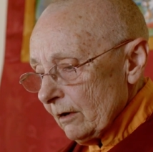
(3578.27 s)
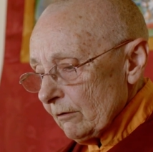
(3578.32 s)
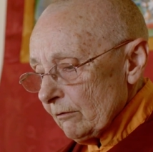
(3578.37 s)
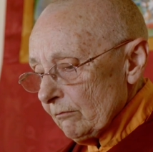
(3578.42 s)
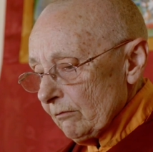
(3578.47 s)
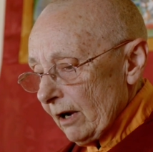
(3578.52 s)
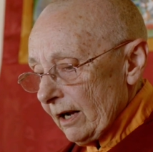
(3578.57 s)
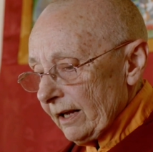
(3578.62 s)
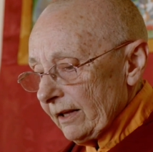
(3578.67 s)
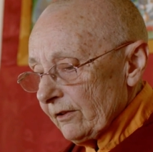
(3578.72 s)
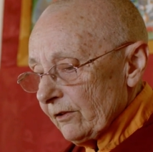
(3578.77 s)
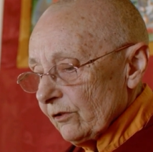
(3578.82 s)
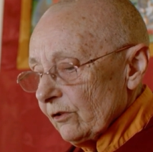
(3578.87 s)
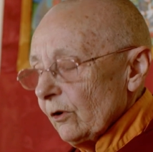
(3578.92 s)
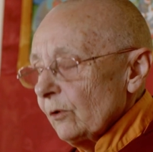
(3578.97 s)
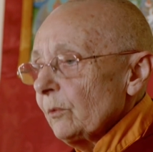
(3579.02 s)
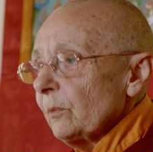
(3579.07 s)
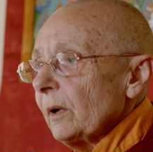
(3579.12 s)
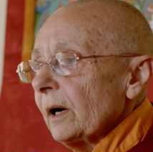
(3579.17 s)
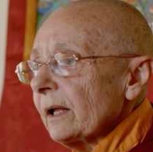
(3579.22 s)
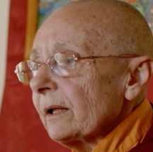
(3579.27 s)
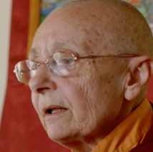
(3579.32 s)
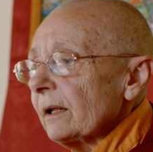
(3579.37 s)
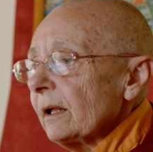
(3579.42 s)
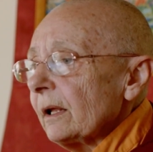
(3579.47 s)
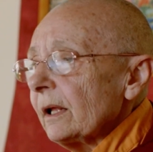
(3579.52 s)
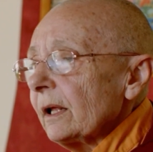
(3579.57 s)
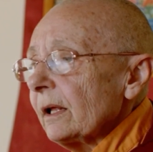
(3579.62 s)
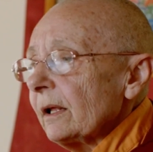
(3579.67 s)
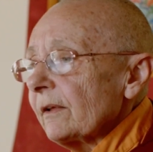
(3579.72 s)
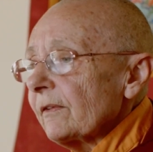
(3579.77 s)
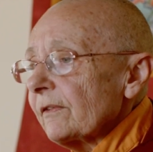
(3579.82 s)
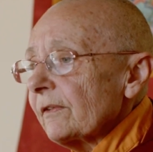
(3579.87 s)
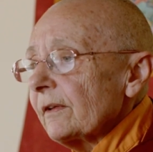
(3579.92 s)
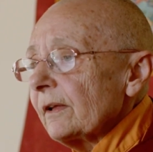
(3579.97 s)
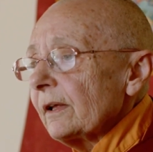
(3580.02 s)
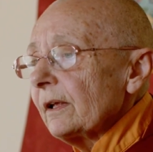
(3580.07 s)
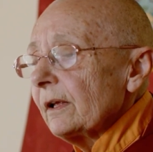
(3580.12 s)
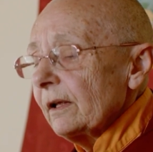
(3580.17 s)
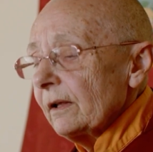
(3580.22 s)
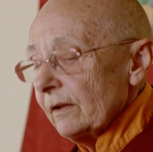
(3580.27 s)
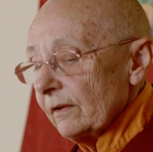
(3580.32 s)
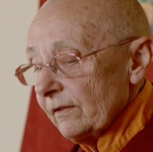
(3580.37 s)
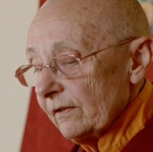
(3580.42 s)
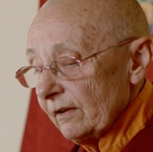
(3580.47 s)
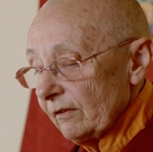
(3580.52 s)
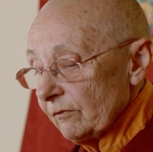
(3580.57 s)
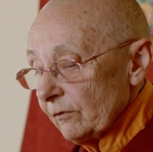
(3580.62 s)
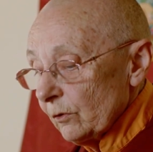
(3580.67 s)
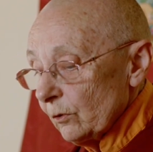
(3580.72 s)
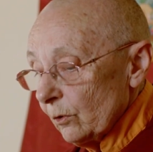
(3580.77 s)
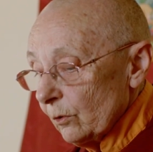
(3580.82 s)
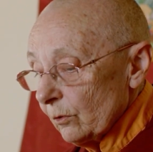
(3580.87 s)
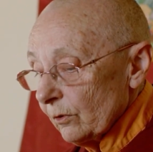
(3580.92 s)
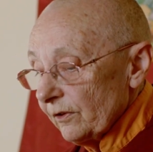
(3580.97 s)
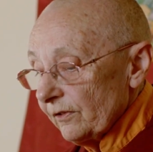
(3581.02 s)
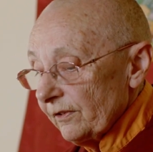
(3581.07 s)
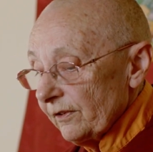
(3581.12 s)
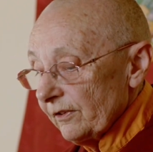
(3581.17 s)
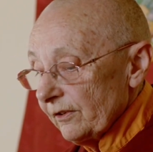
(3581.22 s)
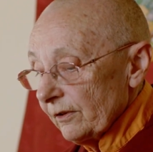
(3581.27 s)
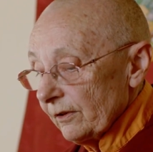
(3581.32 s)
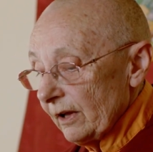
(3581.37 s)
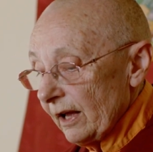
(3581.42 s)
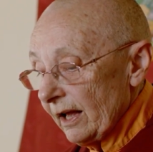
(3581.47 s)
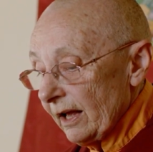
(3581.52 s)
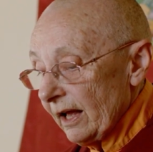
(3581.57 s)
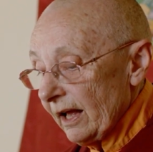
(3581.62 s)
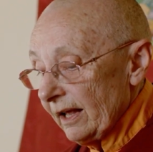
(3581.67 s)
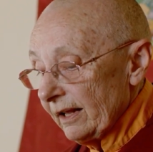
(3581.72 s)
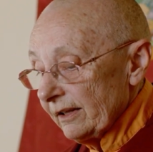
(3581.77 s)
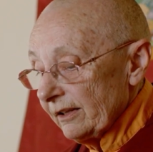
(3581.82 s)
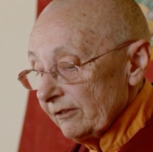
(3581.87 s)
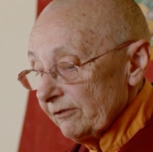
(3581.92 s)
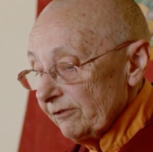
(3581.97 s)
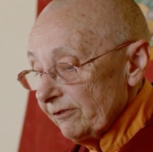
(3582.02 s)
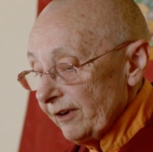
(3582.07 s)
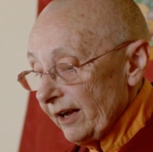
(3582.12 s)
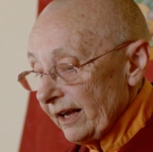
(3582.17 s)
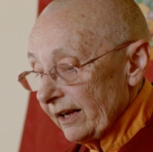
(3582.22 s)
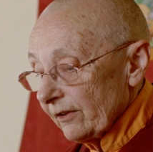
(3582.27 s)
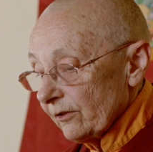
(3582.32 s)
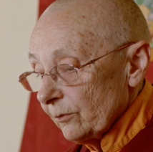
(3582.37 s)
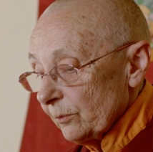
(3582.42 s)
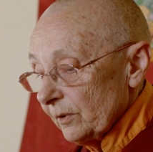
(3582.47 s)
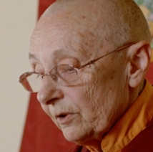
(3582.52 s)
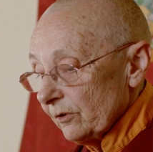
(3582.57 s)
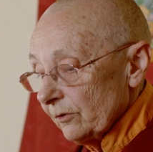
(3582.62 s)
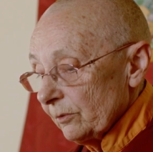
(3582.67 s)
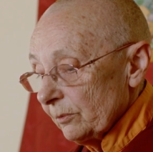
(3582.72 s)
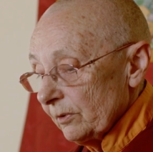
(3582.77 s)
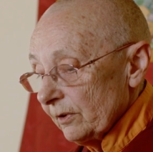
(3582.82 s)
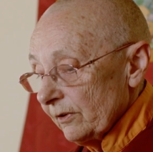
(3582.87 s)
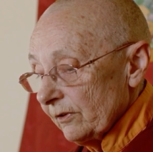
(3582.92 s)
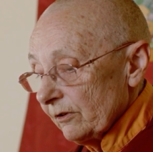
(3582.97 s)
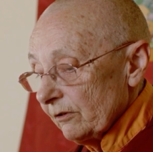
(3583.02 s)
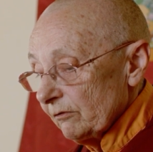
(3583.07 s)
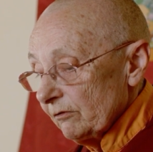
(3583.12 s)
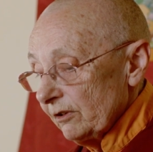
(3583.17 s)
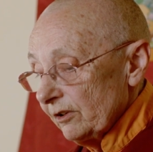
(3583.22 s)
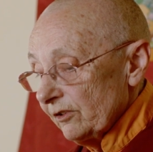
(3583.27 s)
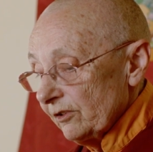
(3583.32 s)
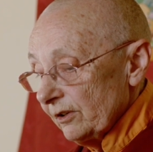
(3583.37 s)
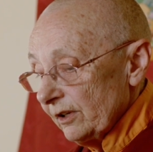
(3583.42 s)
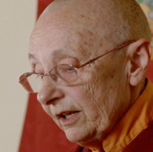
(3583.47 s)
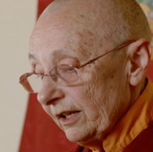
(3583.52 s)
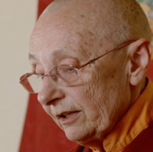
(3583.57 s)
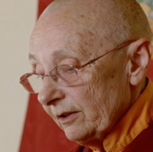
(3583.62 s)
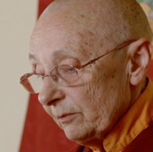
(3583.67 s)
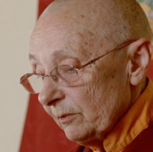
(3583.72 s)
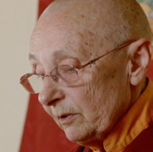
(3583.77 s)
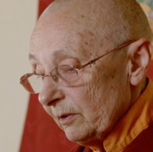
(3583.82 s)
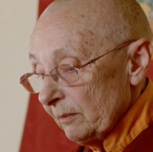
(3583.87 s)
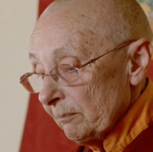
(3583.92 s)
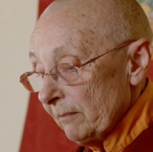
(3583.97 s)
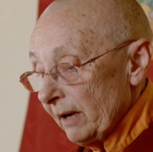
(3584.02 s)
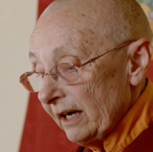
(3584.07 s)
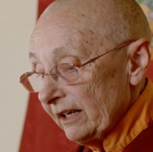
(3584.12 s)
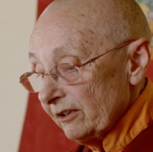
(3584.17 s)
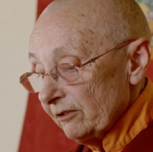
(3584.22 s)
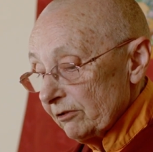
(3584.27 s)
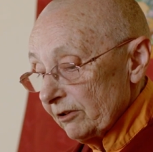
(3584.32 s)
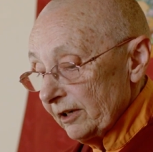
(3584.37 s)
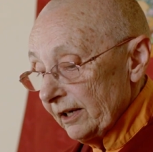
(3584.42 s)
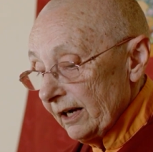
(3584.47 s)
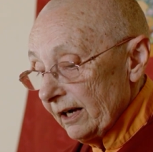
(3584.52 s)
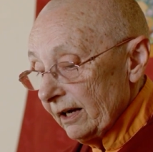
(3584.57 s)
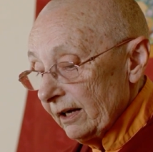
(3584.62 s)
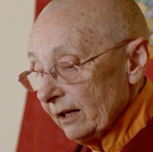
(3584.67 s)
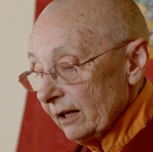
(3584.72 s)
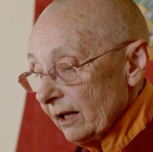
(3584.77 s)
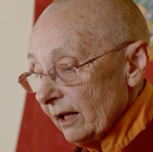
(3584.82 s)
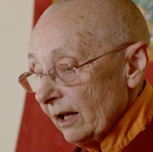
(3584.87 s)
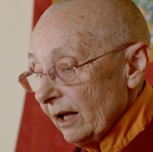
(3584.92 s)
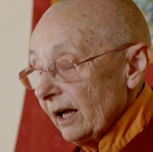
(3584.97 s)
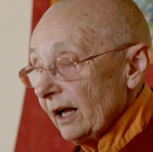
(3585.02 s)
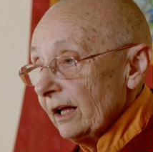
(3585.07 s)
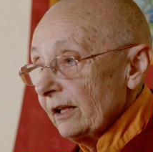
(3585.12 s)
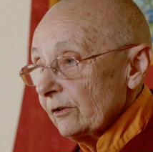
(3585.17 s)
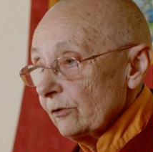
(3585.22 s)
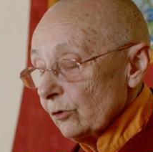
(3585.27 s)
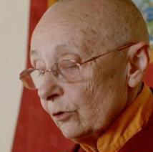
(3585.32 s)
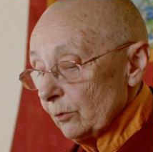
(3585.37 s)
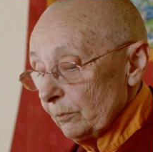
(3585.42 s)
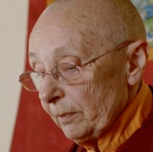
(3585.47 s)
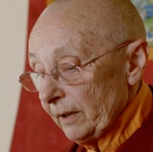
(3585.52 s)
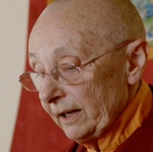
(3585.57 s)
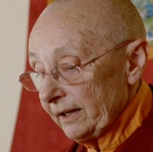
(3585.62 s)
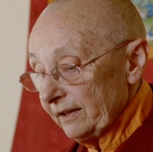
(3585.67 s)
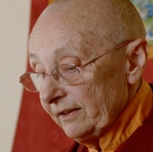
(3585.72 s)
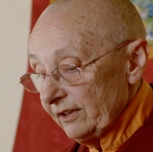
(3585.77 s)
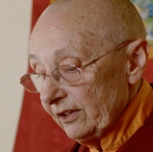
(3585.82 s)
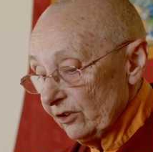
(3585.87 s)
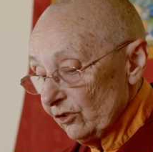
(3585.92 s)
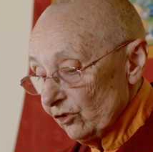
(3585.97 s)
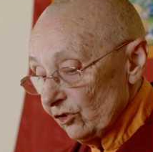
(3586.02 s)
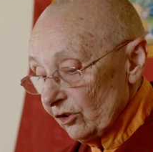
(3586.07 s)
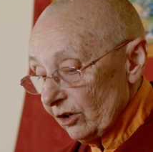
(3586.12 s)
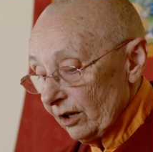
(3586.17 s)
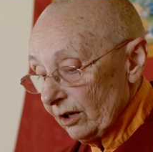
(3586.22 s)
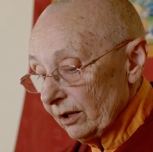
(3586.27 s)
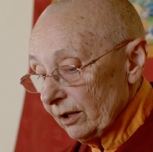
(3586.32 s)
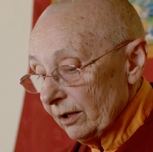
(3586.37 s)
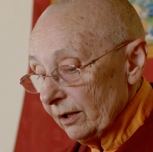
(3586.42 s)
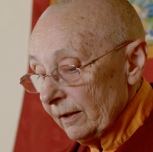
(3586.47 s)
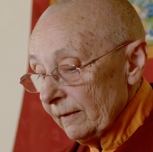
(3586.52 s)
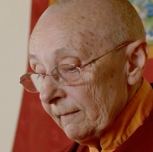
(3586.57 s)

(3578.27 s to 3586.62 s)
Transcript: Right, so one is the 7 causes and effects, which was originated with Maitreya and taught by Atisha.